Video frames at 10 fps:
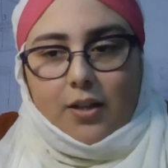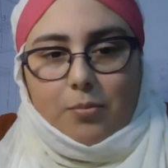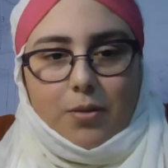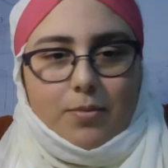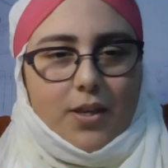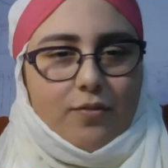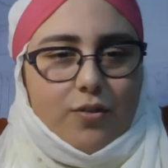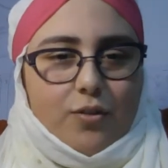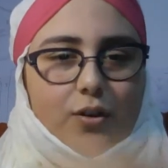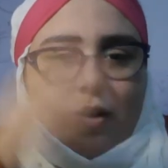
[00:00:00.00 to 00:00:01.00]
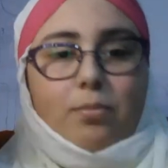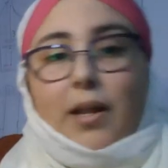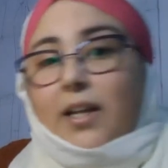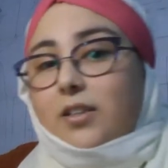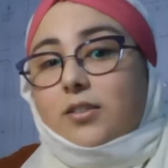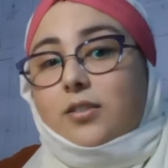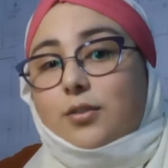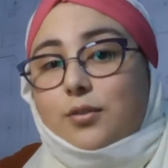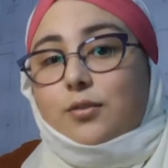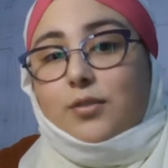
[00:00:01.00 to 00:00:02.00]
Maybe if you are planning
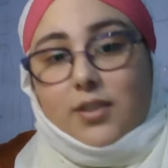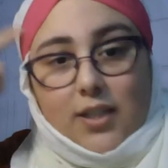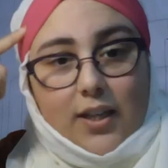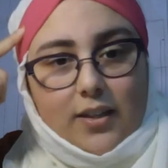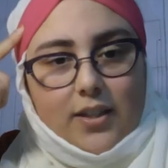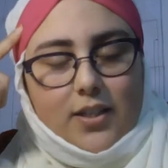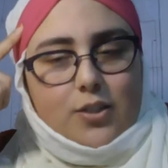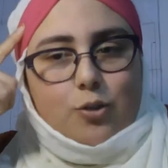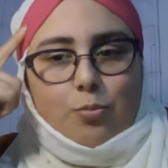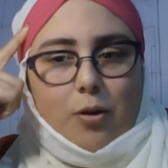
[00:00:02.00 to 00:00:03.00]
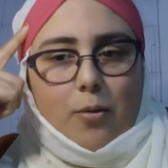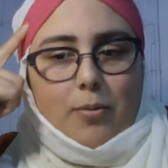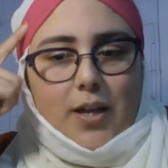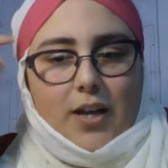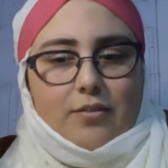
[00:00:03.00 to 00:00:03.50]
to sell these, you'll probably have